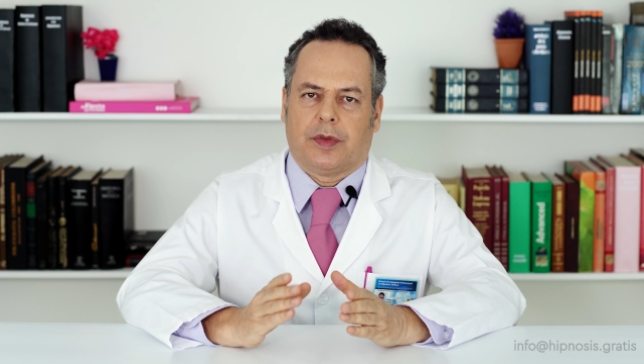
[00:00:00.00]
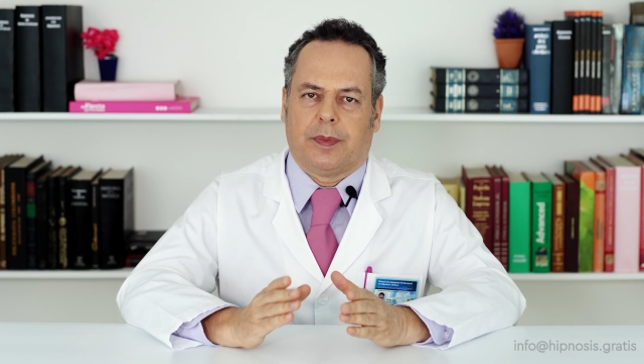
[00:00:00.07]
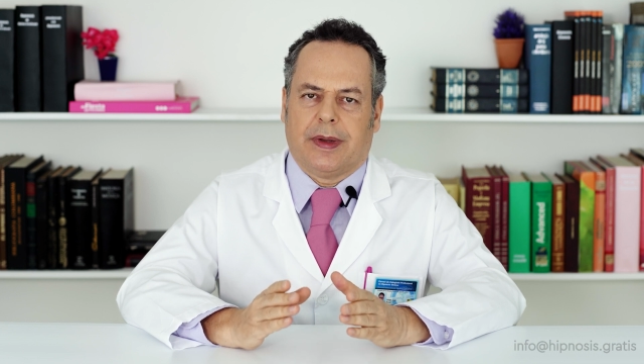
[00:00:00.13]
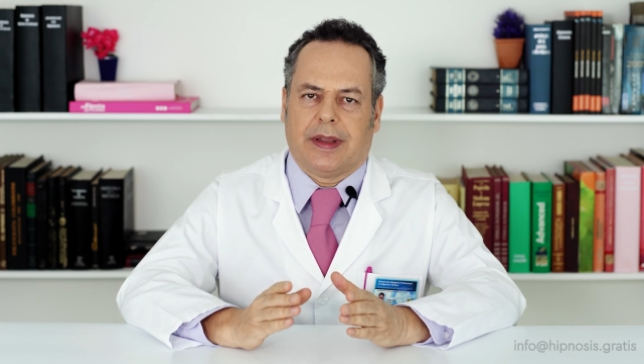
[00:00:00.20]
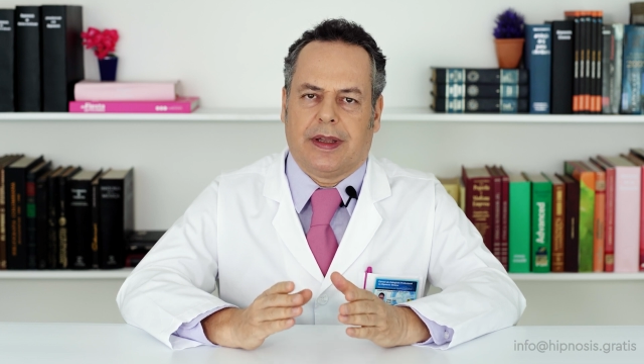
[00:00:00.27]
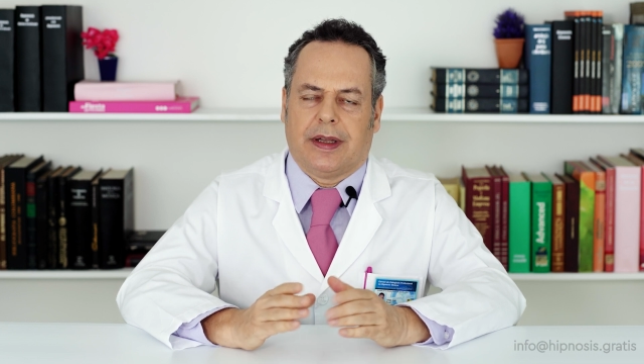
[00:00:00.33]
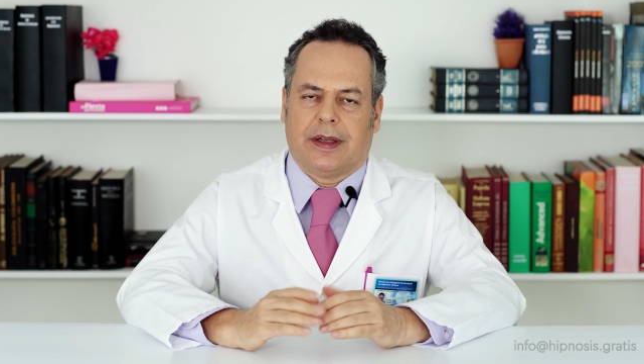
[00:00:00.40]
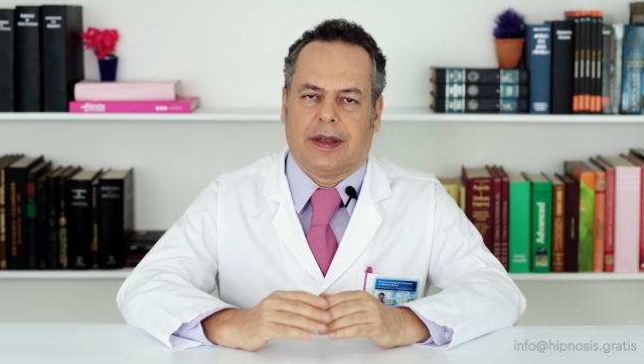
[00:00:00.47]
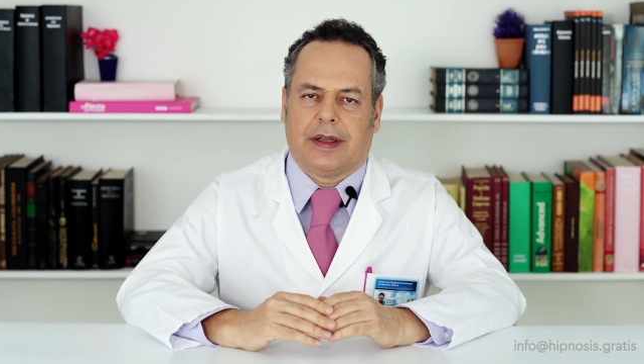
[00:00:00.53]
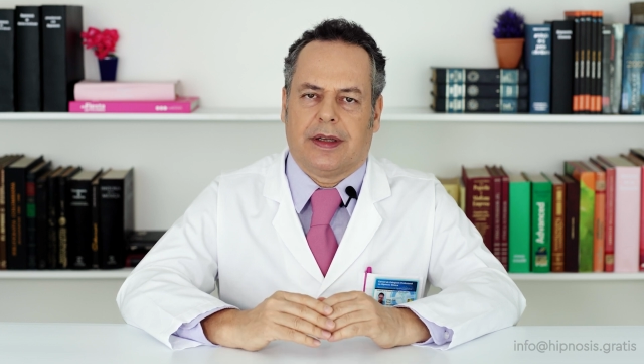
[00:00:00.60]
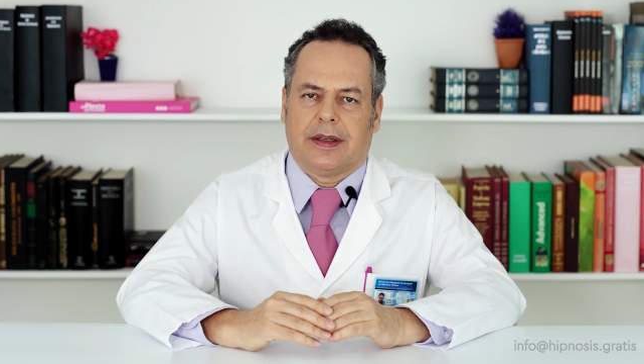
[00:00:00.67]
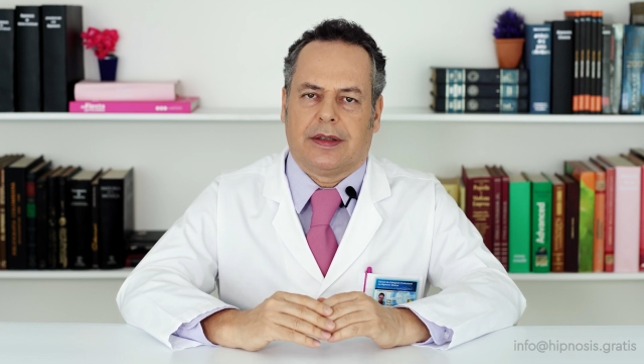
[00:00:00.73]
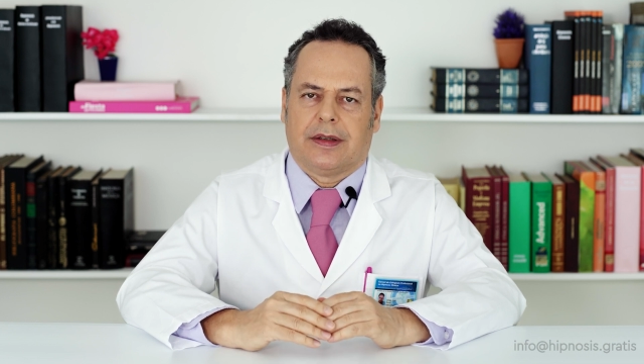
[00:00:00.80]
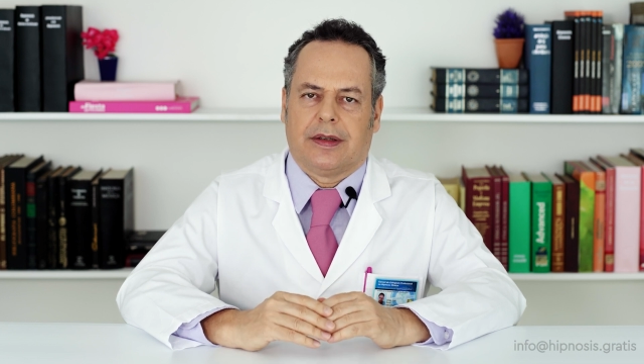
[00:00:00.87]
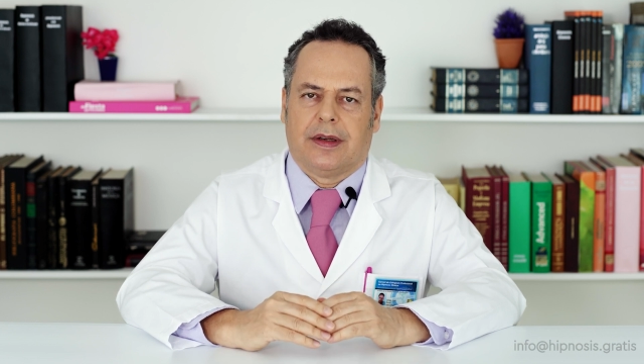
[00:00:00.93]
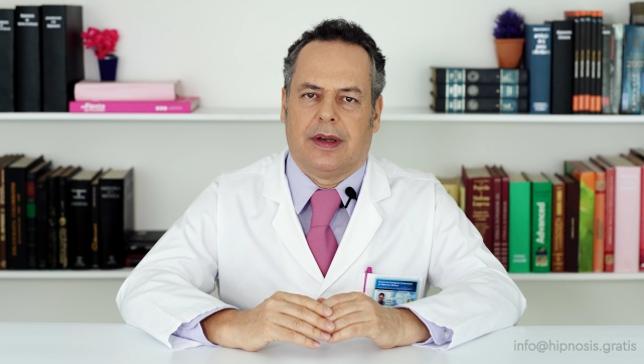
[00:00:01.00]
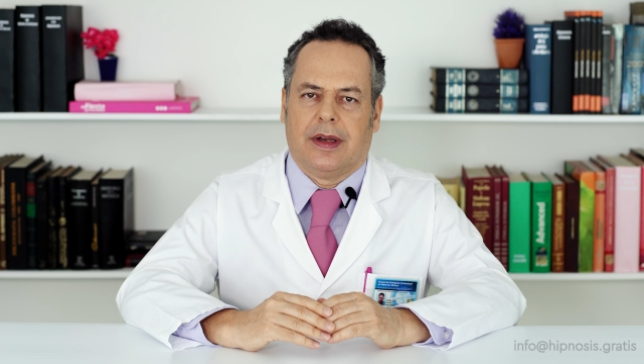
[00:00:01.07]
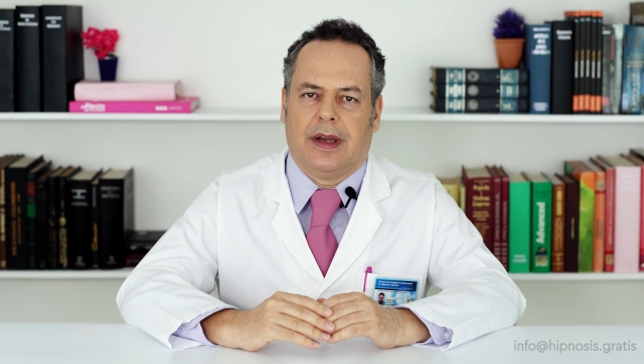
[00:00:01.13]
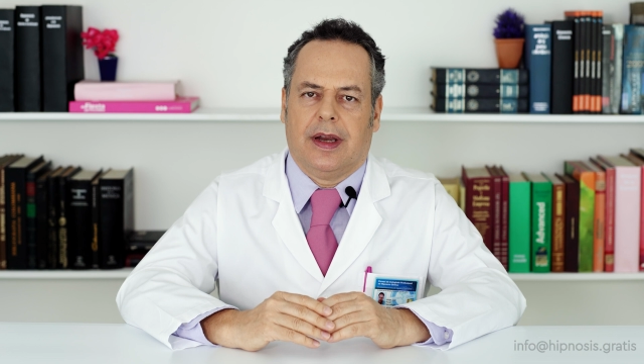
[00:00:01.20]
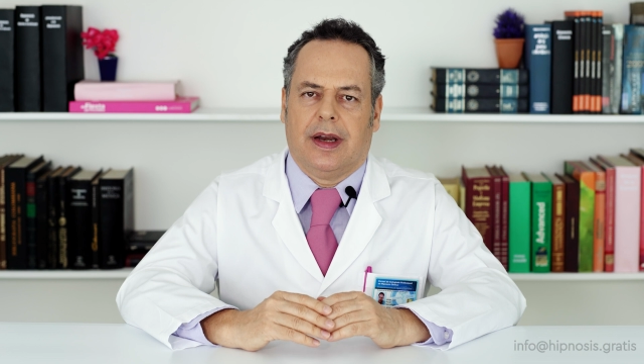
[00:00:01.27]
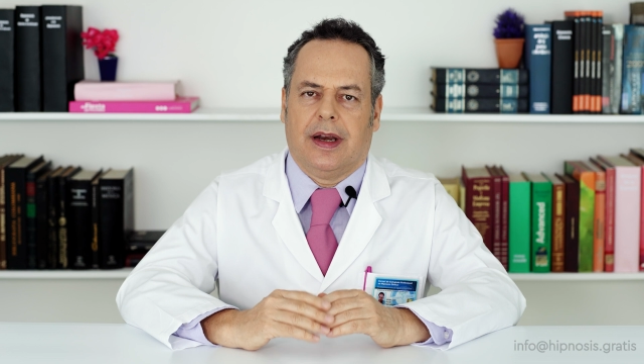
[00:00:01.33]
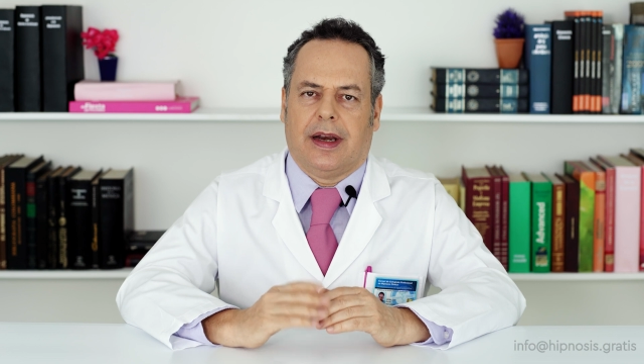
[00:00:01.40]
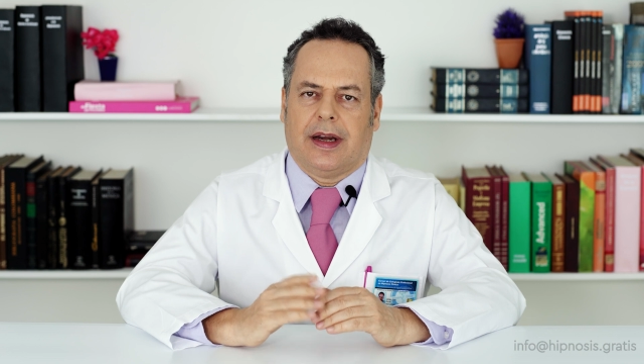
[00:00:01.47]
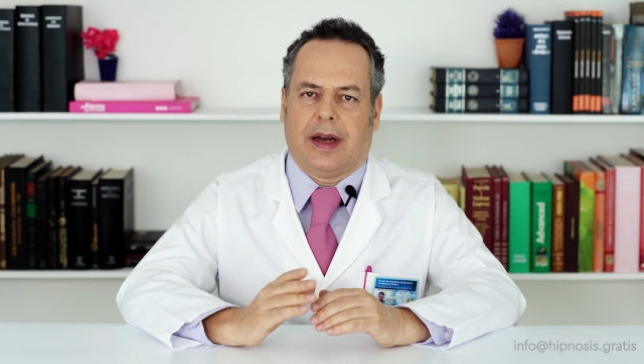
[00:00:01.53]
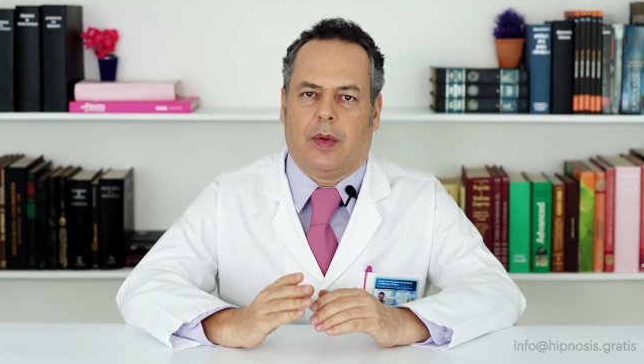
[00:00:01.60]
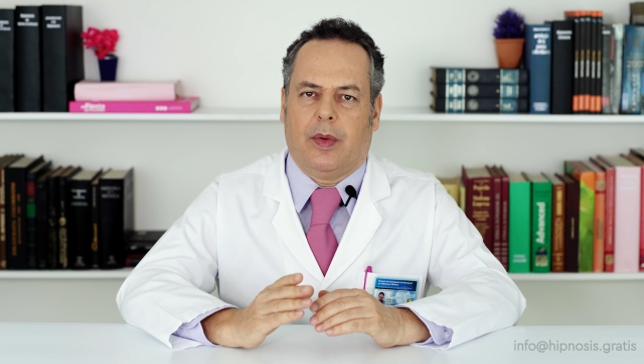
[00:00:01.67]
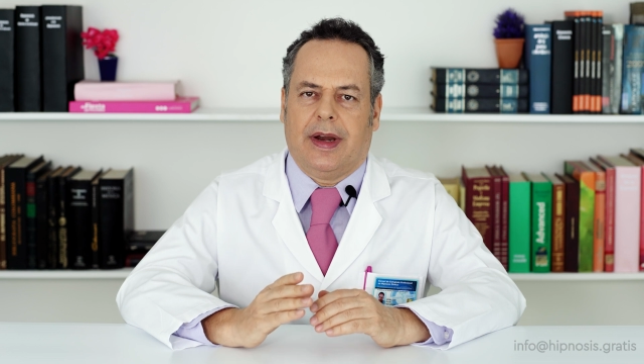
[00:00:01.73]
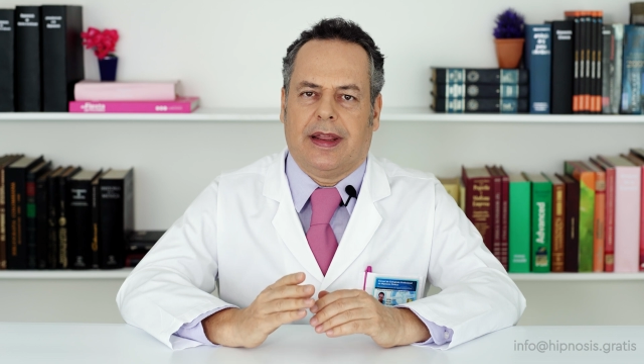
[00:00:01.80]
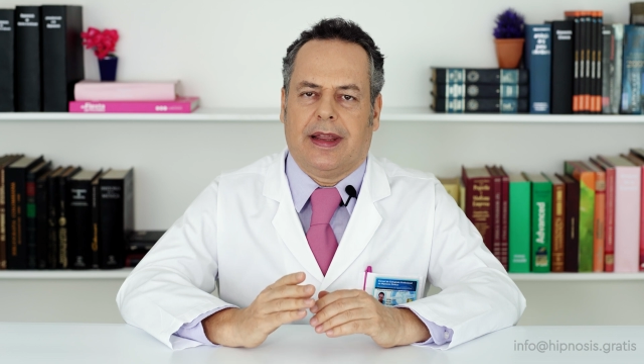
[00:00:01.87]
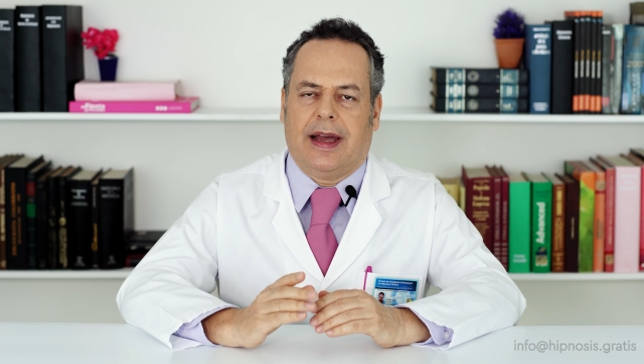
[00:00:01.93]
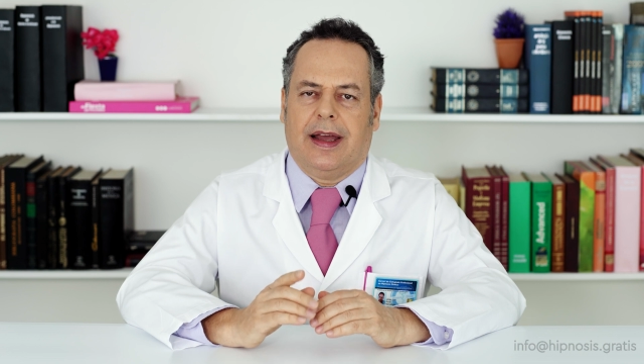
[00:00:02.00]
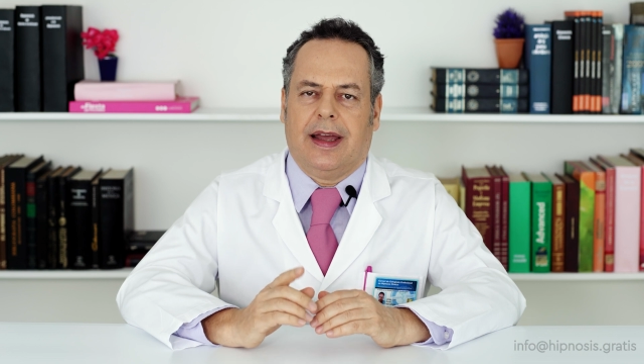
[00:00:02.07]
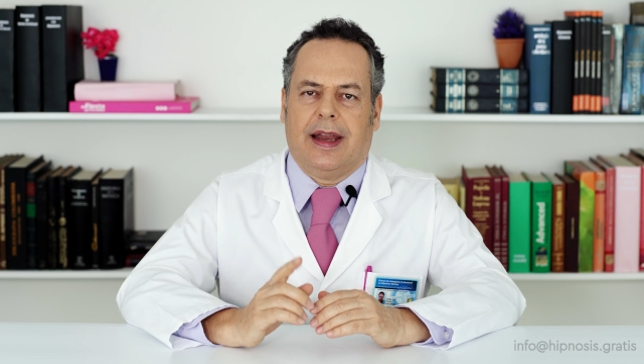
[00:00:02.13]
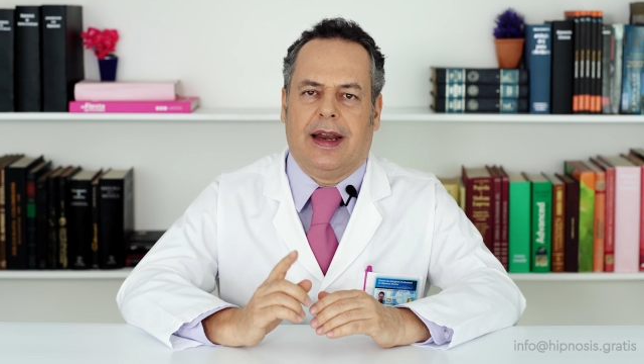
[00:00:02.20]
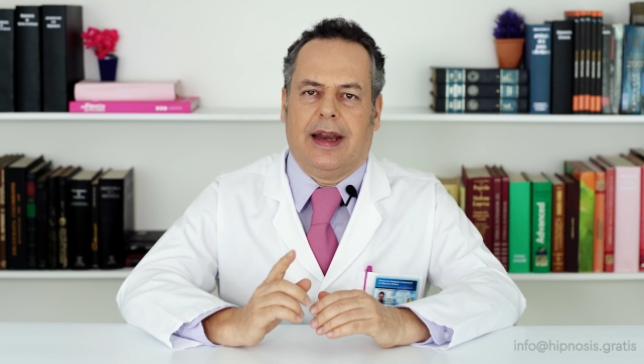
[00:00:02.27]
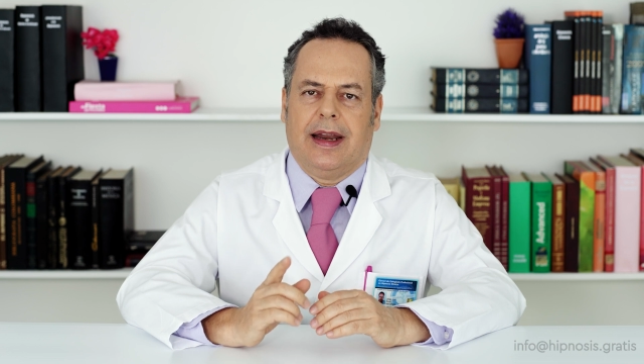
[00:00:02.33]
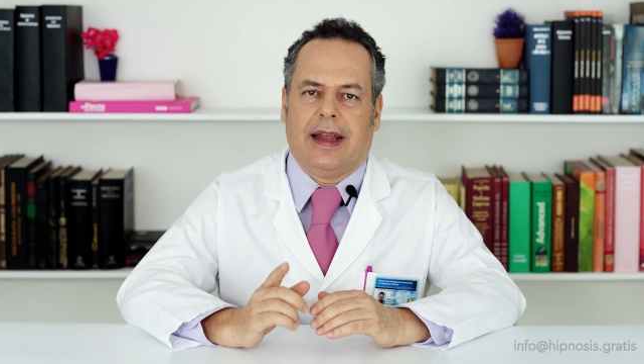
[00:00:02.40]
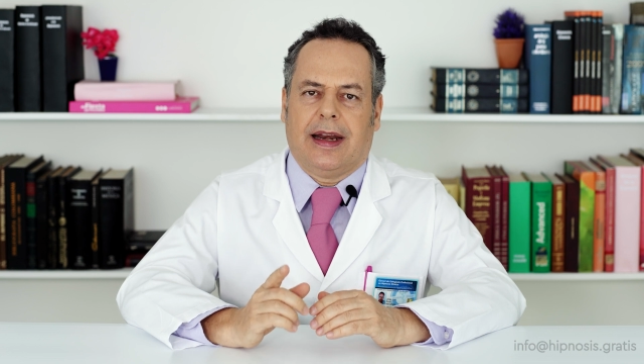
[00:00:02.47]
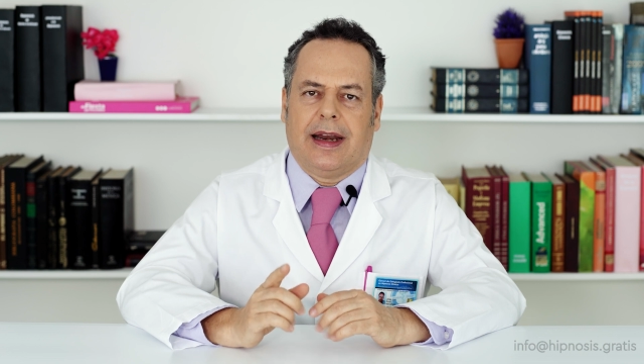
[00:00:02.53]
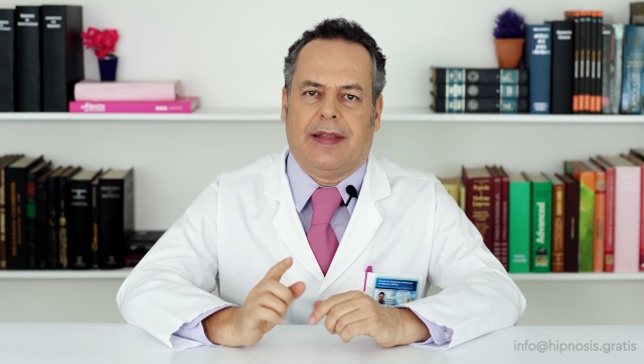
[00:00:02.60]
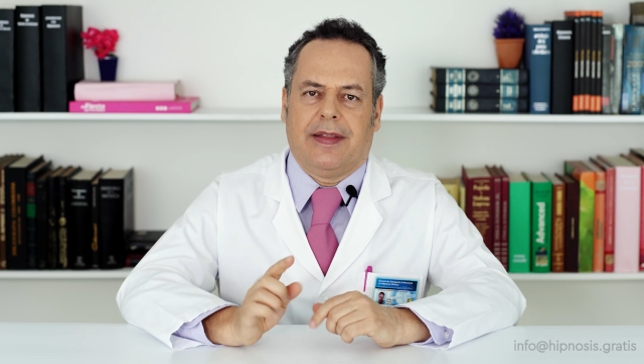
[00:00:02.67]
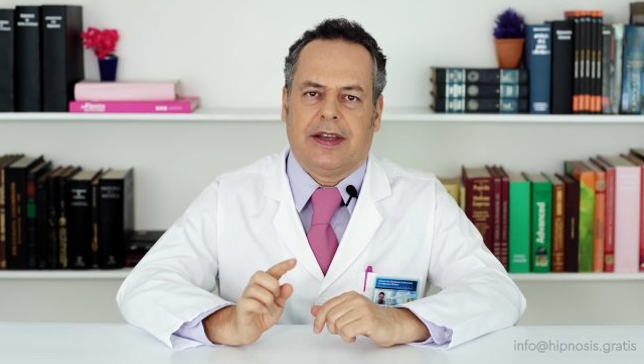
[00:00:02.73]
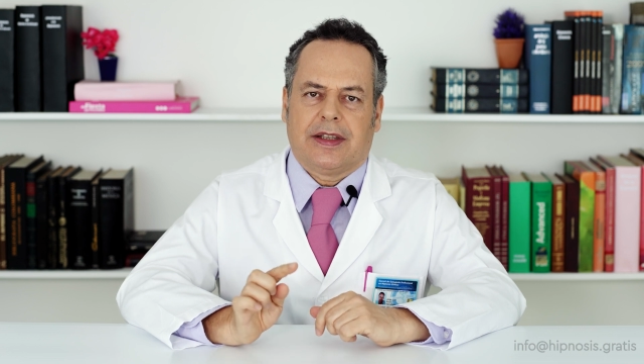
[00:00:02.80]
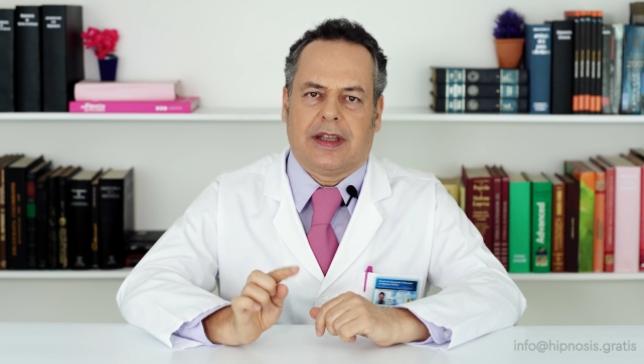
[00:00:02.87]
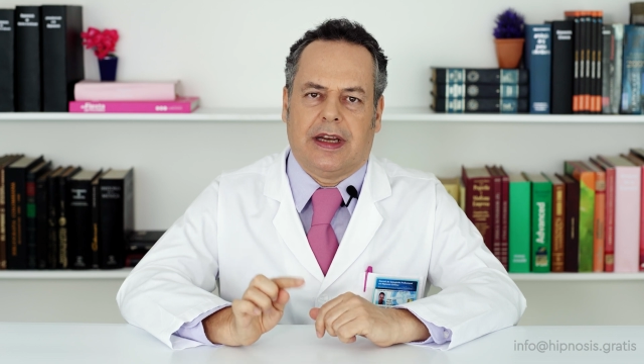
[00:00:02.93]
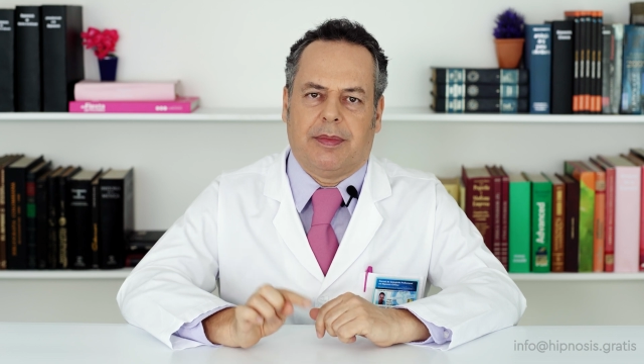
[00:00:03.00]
of this video where you can find a link to free training classes